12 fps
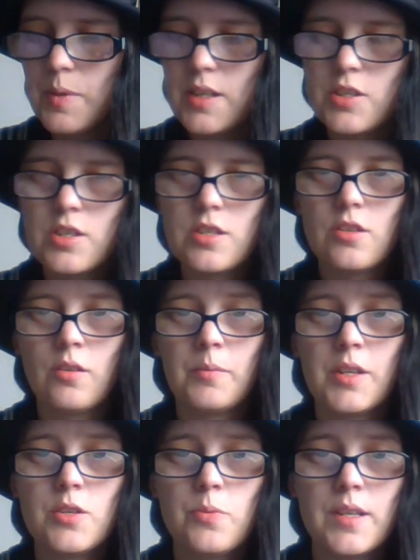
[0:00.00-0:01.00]
pictures on
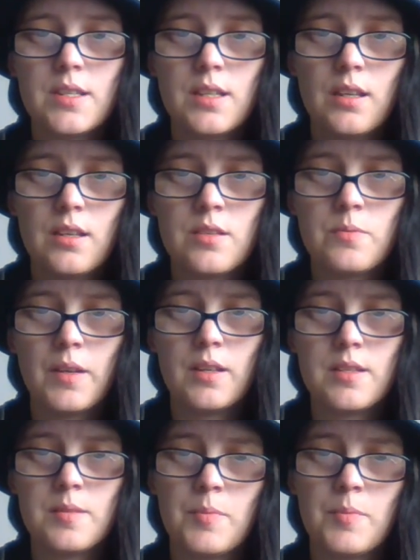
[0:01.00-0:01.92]
my Twitter as well as